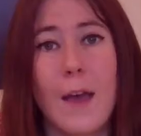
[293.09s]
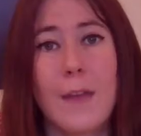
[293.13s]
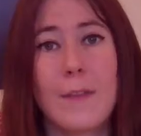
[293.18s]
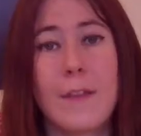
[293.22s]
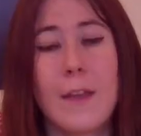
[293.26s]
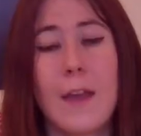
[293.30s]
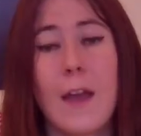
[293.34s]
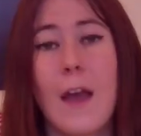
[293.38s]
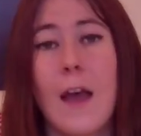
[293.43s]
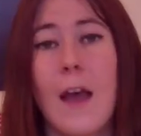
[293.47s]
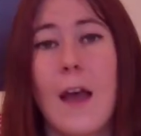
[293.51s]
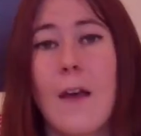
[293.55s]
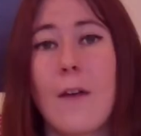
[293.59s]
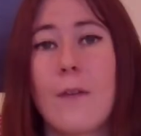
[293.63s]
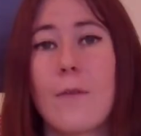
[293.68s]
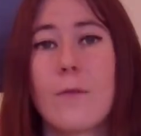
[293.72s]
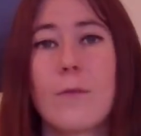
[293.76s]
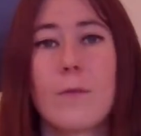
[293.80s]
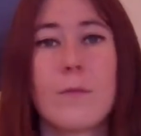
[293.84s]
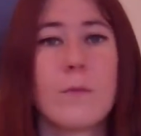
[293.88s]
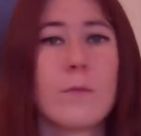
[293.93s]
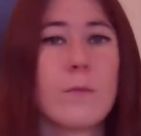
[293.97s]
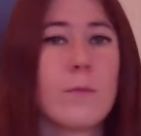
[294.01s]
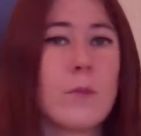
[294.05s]
And they have
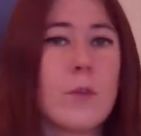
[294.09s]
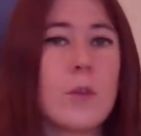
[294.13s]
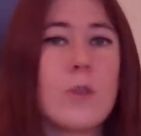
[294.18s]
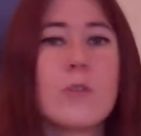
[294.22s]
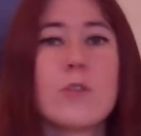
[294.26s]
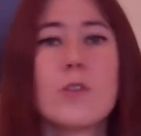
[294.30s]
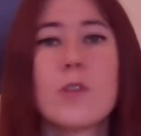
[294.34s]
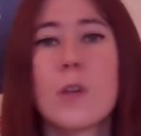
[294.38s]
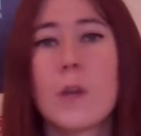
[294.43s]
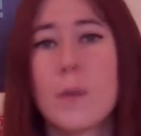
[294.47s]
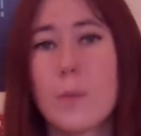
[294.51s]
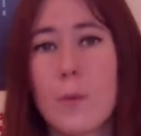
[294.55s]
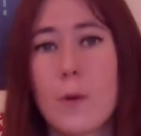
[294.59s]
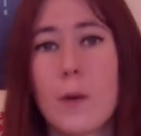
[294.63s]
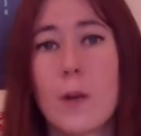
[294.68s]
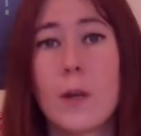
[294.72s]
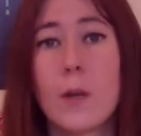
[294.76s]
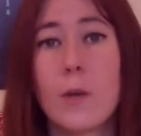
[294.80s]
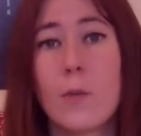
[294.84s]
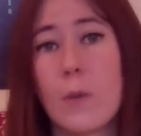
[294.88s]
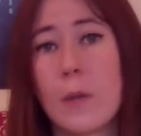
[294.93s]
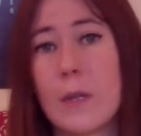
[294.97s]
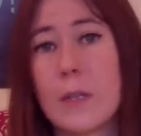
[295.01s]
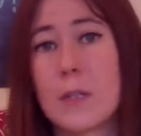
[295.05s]
usually
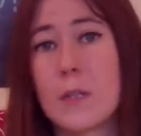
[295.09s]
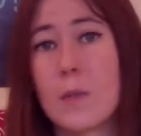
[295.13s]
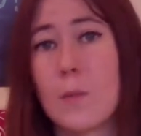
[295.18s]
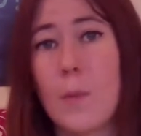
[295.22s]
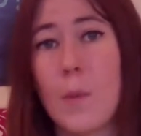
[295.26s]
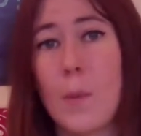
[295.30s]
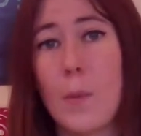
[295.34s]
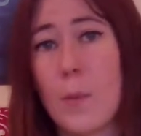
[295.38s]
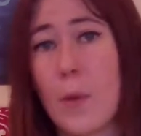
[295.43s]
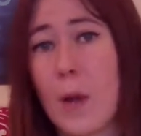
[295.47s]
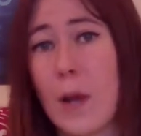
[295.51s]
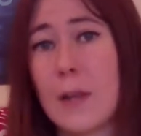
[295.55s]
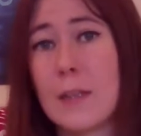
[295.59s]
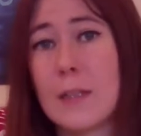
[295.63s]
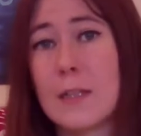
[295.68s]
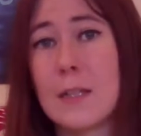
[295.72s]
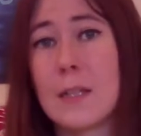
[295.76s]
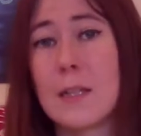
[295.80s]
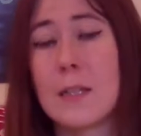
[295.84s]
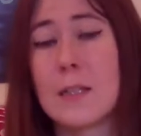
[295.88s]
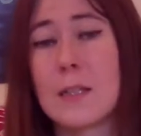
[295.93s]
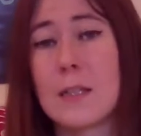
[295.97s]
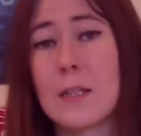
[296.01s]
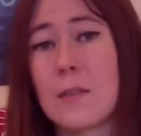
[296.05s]
pretty reasonable
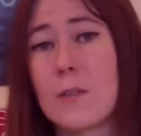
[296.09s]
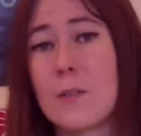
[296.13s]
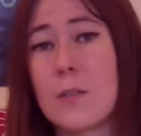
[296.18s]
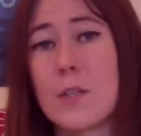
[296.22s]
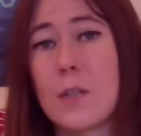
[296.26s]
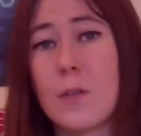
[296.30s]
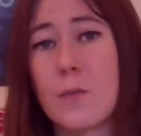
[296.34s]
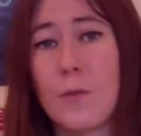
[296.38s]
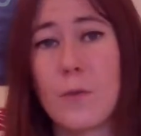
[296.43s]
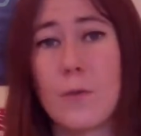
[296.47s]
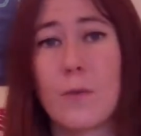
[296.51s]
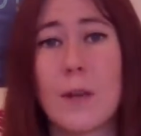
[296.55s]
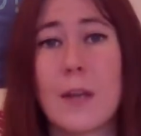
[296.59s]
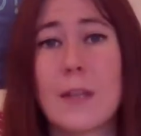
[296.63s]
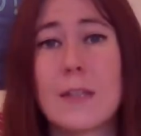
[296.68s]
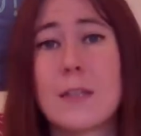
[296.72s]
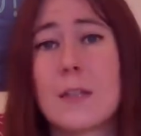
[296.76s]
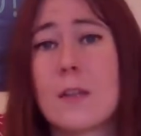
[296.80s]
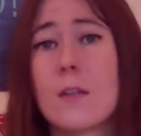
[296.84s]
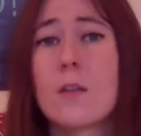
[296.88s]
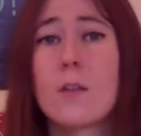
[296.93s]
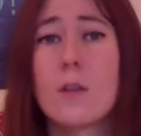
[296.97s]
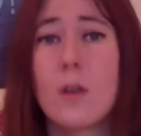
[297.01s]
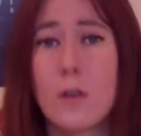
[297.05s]
prices, and there's different
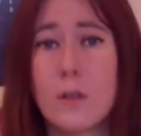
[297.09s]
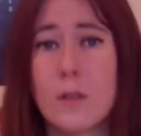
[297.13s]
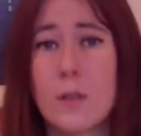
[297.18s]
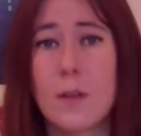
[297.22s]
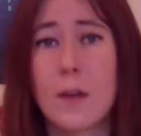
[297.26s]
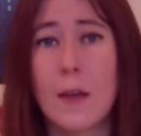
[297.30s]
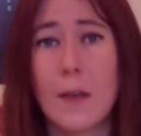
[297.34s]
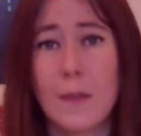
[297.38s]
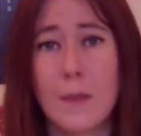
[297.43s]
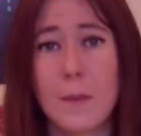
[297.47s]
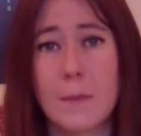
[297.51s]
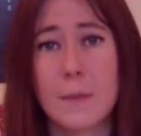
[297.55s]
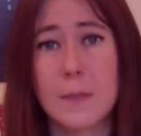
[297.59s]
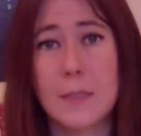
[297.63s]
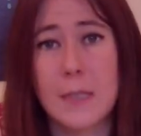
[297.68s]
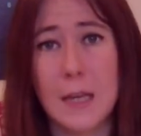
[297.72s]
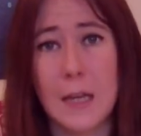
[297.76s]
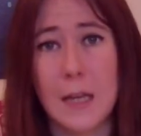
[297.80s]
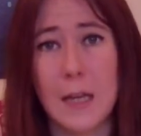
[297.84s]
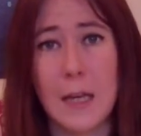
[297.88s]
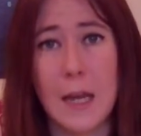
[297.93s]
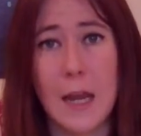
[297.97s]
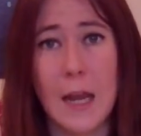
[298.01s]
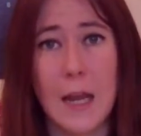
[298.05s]
rates, and you can also get them
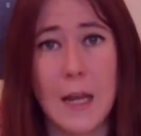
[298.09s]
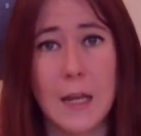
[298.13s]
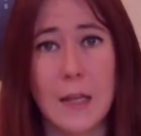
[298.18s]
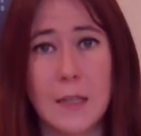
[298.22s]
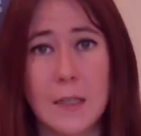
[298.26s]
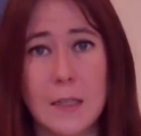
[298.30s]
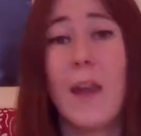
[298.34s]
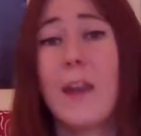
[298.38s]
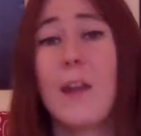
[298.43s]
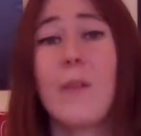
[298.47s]
secondhand.